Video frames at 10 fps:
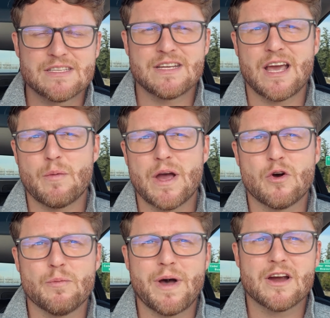
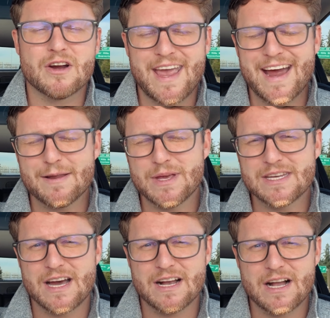
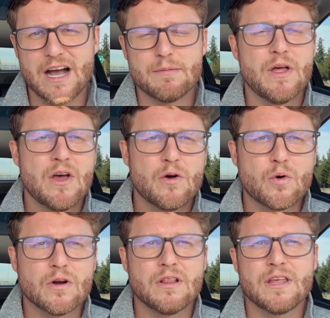DIYHomebuyerAcademy.com,
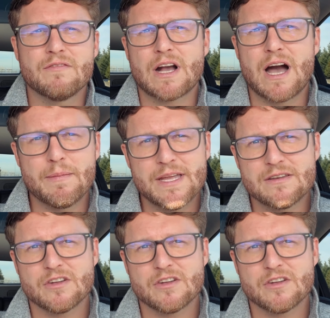or leave a comment.